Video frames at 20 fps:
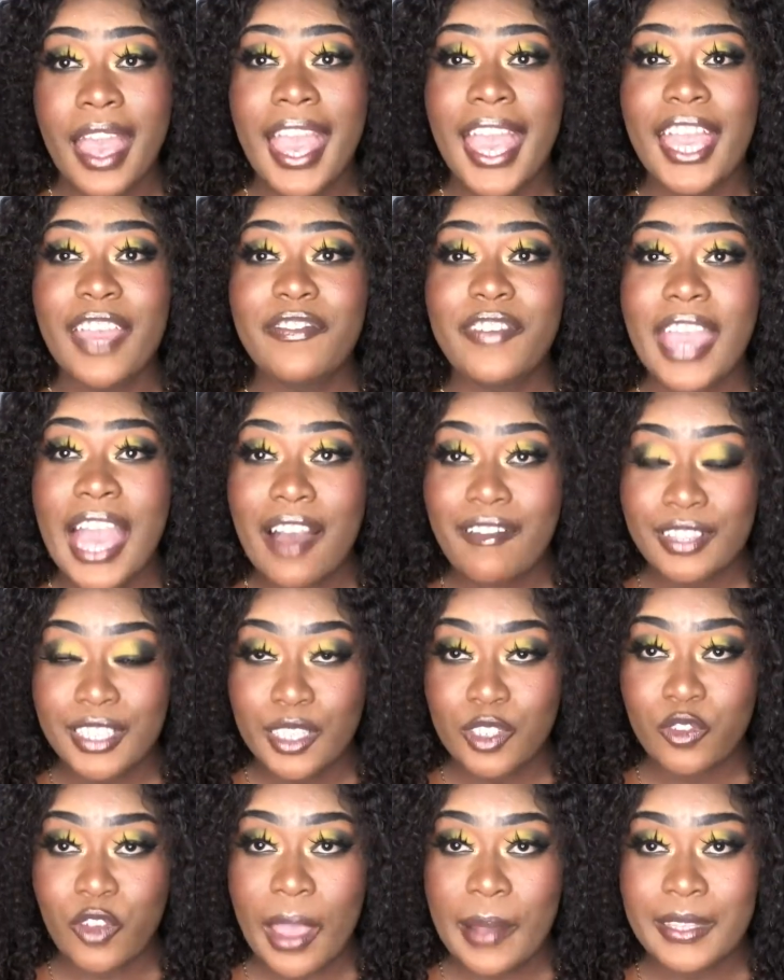If you haven't
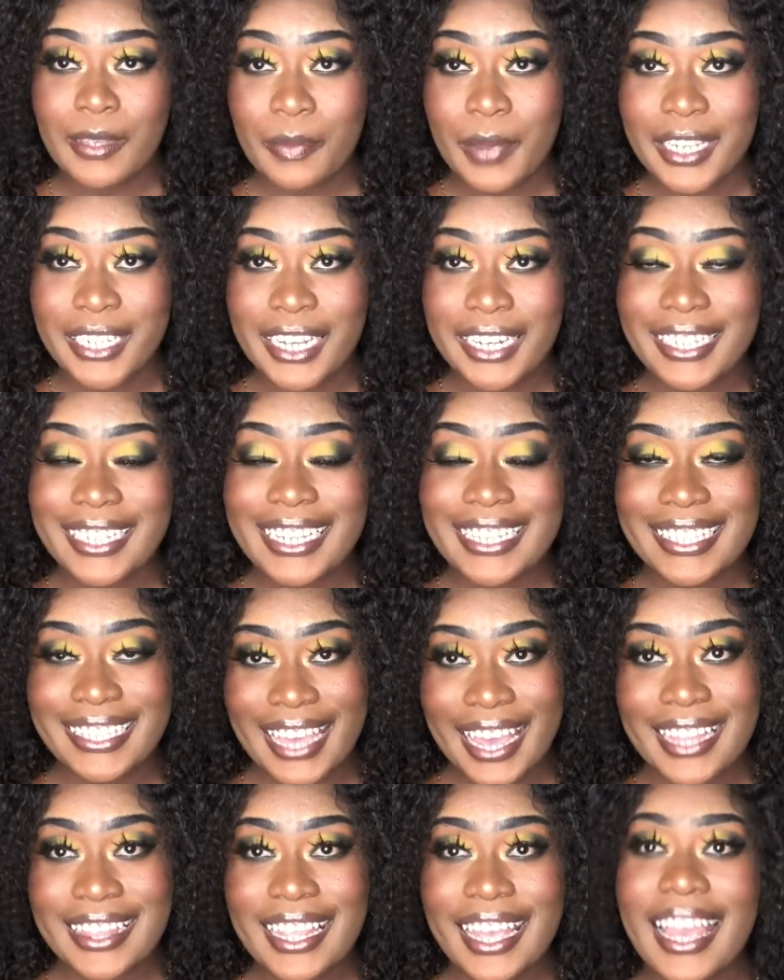subscribed to my channel as
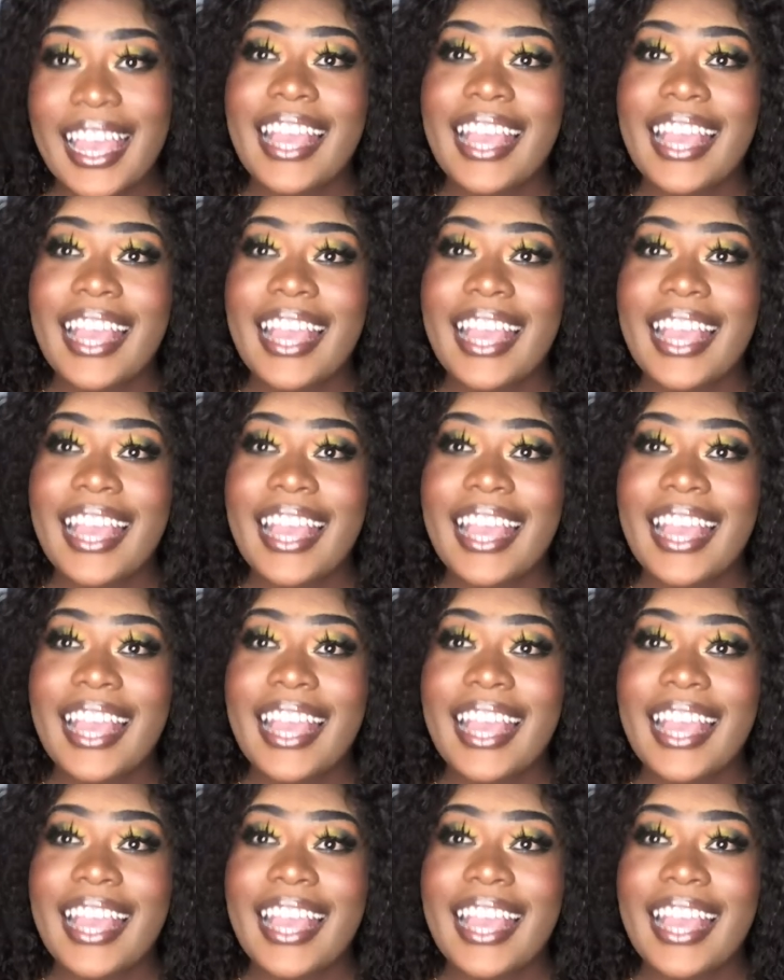yet,